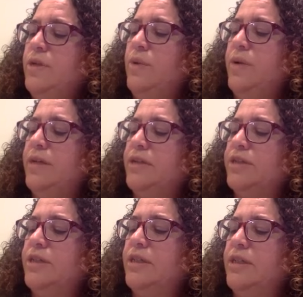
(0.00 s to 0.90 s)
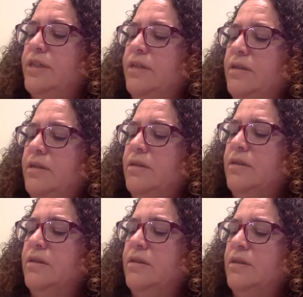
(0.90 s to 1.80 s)
no one else could.
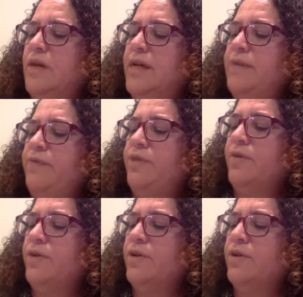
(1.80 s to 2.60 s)
I am forever